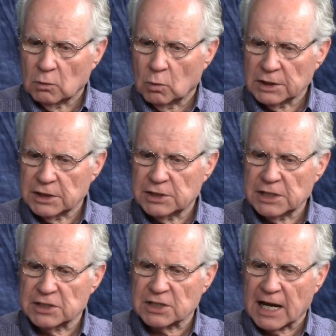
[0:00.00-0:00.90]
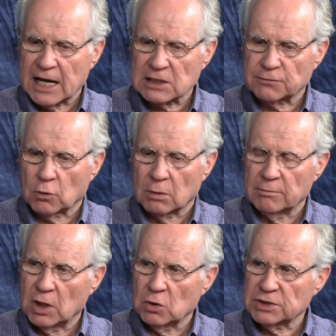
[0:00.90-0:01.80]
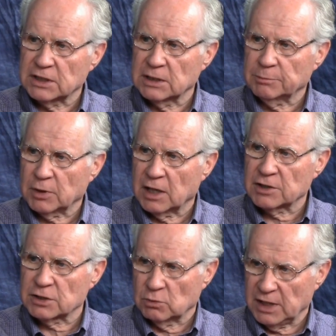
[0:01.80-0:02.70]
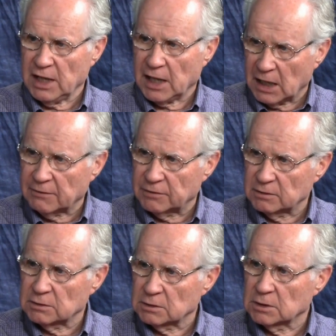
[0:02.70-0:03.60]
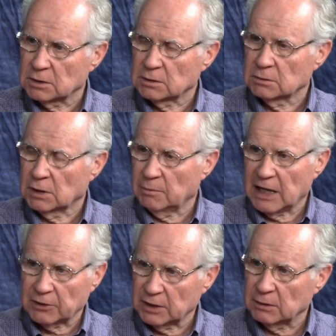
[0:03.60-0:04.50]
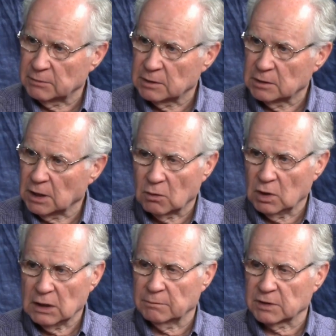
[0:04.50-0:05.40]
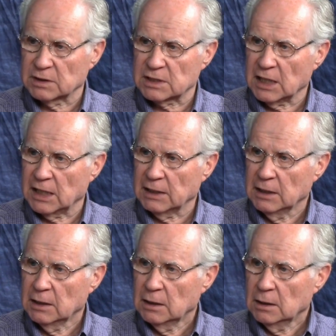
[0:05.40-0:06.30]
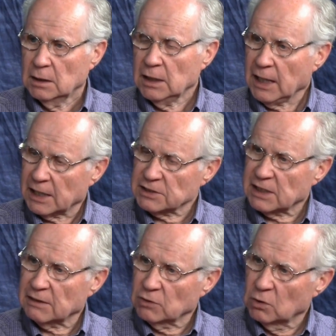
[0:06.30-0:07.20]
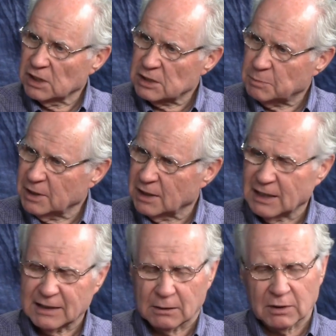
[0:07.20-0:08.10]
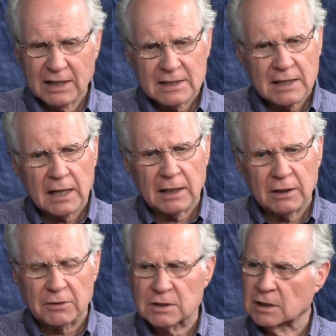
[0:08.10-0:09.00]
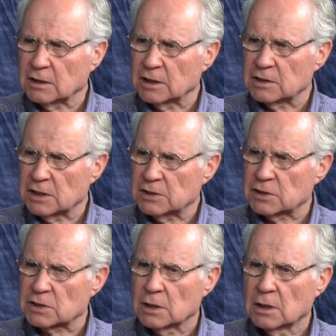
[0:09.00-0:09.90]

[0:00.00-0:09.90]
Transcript: what did Jesus ask for most in the prayers that we have about him? Not one of them could say, he asked to have the Holy Spirit. And I thought, well, isn't that interesting that Jesus,